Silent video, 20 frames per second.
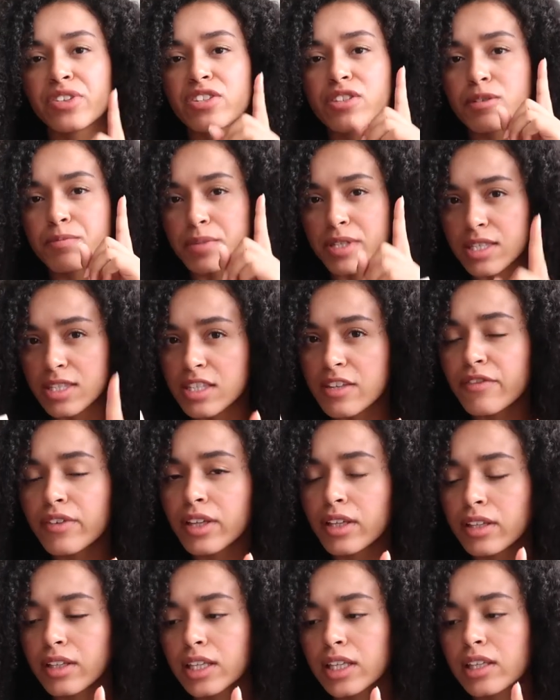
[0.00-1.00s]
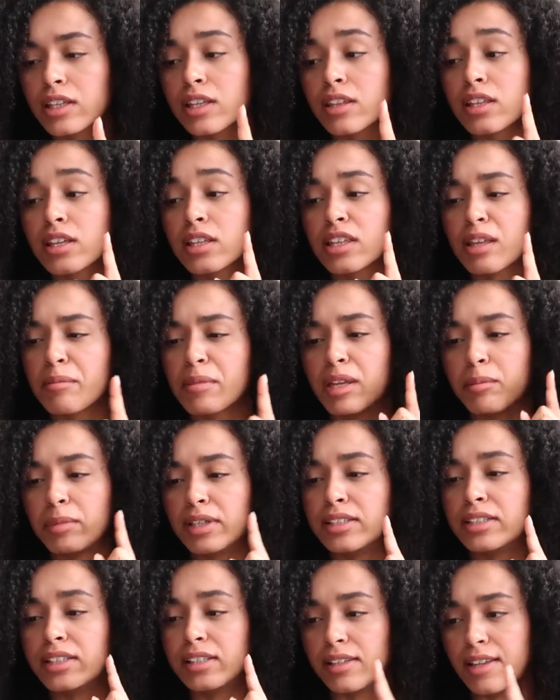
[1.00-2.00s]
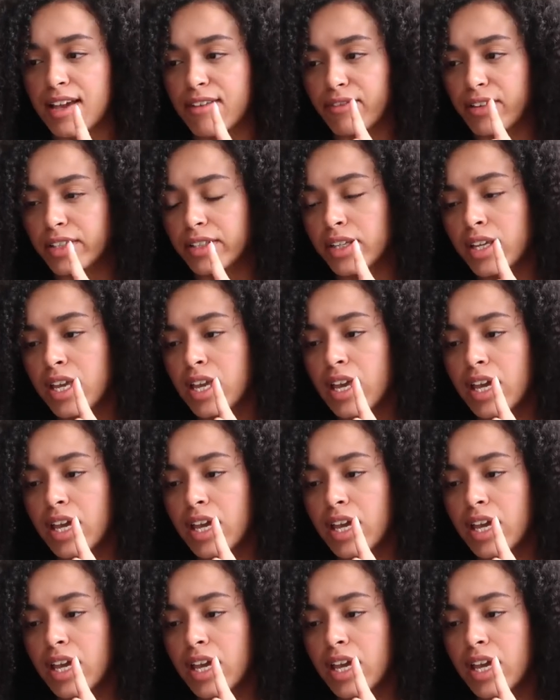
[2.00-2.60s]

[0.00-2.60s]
Specifically, the thing that made me DNF it,